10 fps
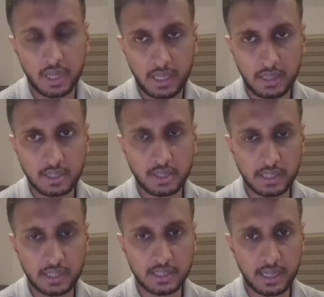in the
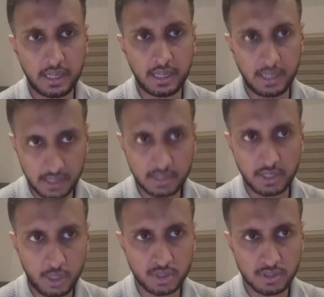trials that it does
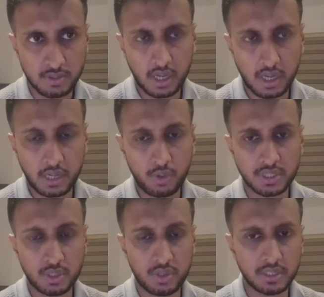reduce
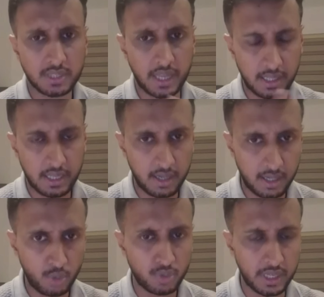cardiovascular risk, and there are
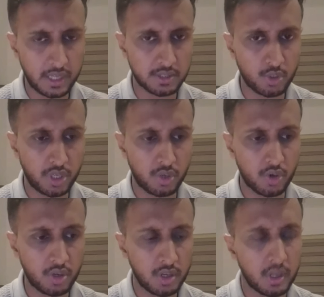new trials going
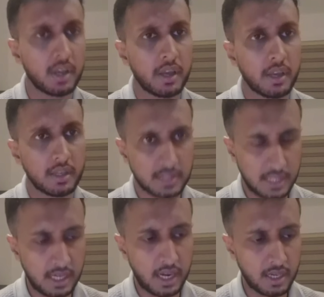on,
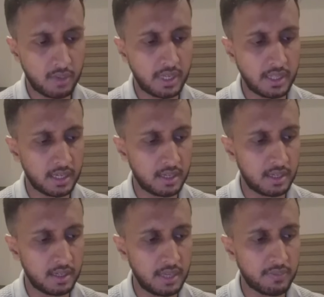still underway, that
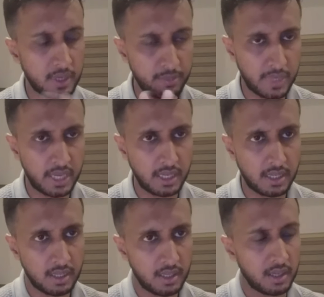they've
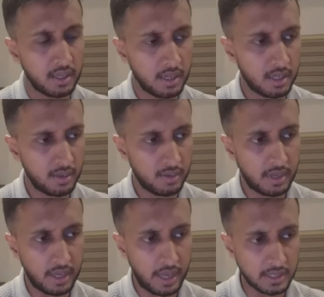combined uh,
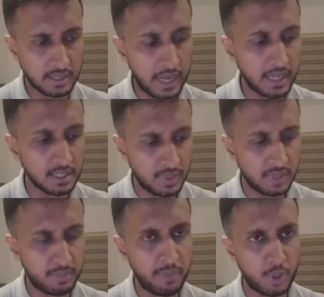statins
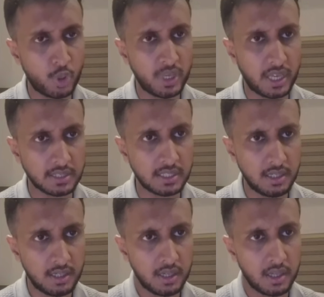with bempedoic acid
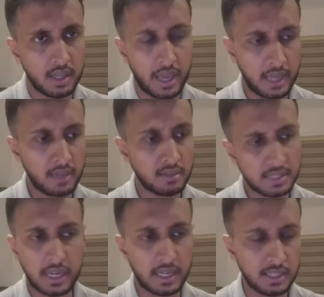and
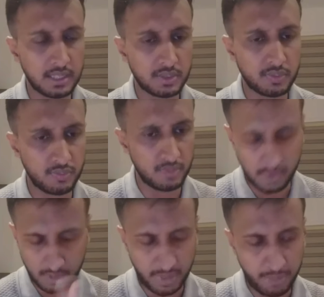statins,
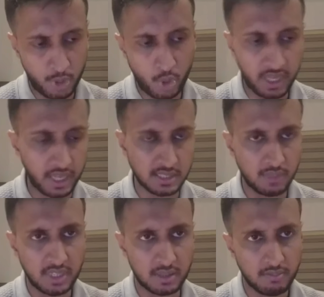uh, bempedoic acid
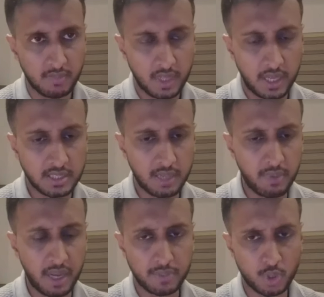with
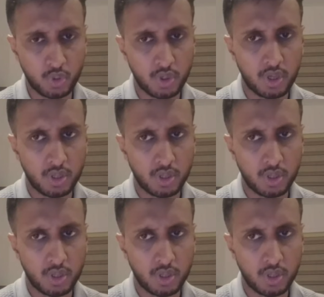ezetimibe. So